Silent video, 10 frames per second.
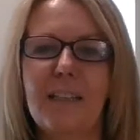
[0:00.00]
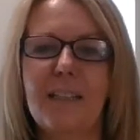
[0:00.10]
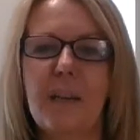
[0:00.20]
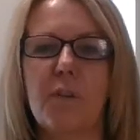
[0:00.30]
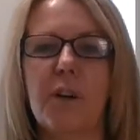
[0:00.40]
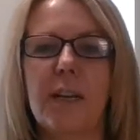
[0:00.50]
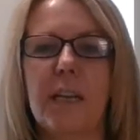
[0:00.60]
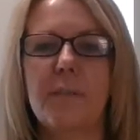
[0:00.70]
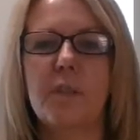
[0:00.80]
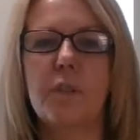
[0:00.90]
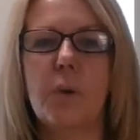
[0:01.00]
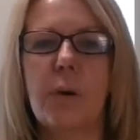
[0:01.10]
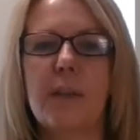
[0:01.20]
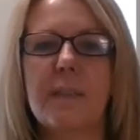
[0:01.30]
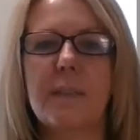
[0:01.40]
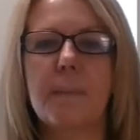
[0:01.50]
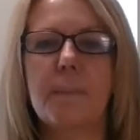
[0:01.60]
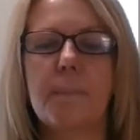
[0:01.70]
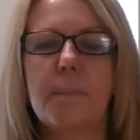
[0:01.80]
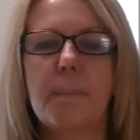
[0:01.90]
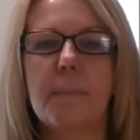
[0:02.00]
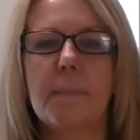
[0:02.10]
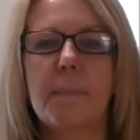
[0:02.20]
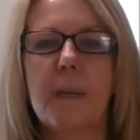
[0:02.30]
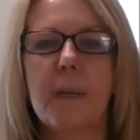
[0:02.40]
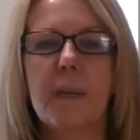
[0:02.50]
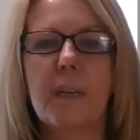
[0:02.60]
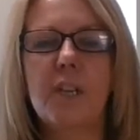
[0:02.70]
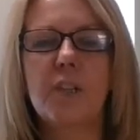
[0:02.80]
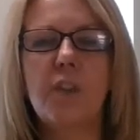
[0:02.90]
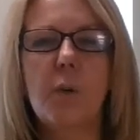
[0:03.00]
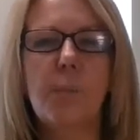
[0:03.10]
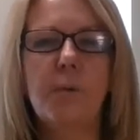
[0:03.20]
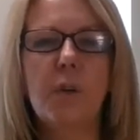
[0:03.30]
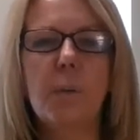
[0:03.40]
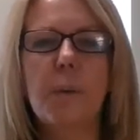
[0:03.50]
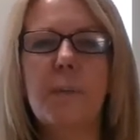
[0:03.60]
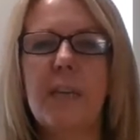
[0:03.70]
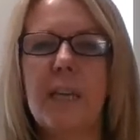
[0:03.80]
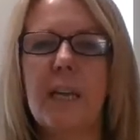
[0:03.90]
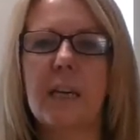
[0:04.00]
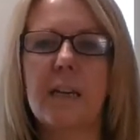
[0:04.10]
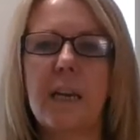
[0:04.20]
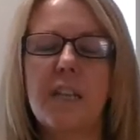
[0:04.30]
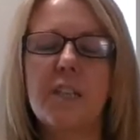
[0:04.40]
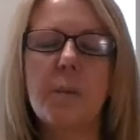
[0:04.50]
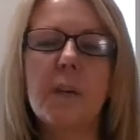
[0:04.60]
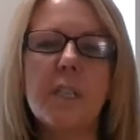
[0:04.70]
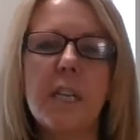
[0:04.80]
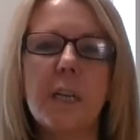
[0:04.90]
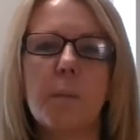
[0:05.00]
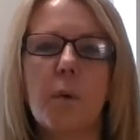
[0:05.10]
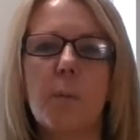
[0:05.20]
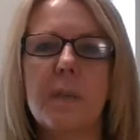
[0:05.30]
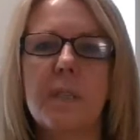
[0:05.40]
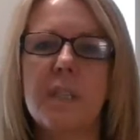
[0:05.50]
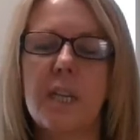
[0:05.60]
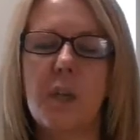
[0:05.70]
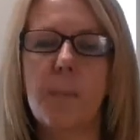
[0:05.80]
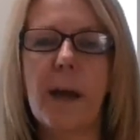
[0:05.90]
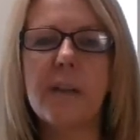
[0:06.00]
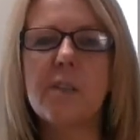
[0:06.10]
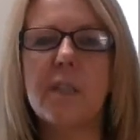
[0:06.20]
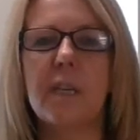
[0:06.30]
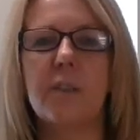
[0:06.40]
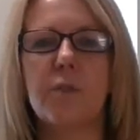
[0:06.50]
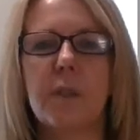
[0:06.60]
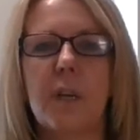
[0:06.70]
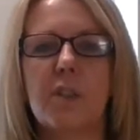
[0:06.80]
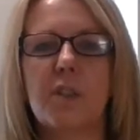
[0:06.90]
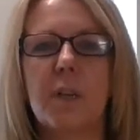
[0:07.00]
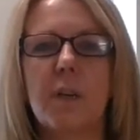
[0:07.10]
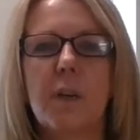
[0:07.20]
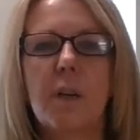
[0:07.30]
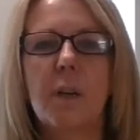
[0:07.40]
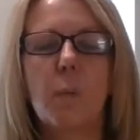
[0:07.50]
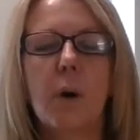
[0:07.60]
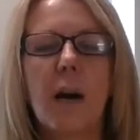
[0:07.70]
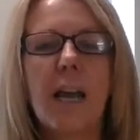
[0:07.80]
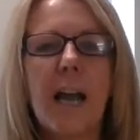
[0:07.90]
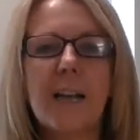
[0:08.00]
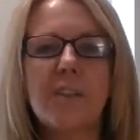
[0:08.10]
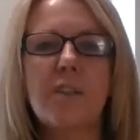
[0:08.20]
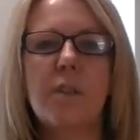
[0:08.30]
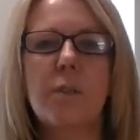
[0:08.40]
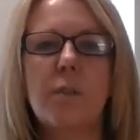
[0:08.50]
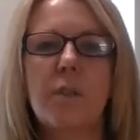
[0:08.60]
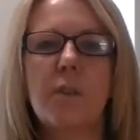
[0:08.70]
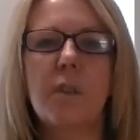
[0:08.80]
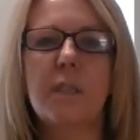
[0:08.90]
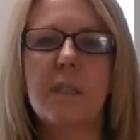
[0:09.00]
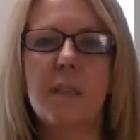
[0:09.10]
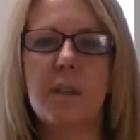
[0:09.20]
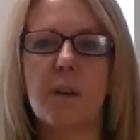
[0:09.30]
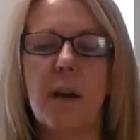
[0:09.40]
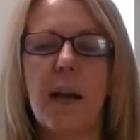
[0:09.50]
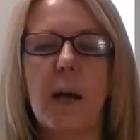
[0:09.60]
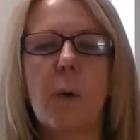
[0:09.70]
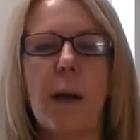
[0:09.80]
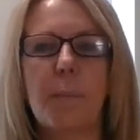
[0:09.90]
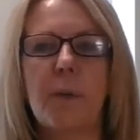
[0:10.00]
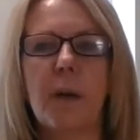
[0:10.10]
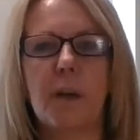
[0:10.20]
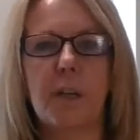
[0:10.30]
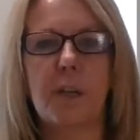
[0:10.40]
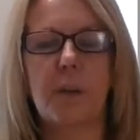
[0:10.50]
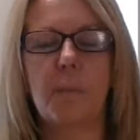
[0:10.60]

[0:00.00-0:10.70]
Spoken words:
savoring life's joys. So before we begin, I just want to take a moment to take you back to the introduction where I asked you to consider how happy are you.